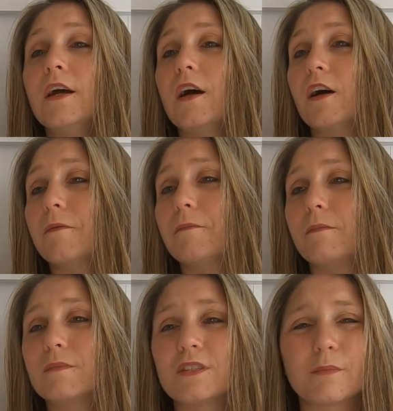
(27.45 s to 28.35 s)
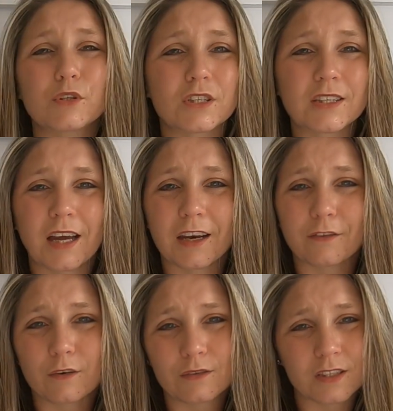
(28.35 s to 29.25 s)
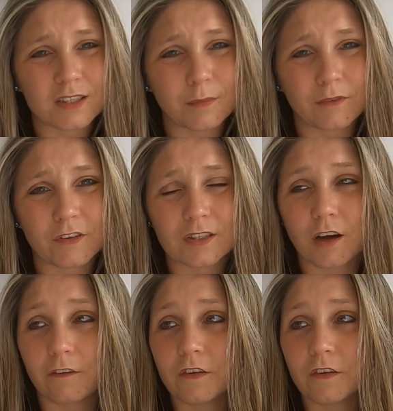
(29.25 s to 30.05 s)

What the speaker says: Summer just kind of throws some of us off,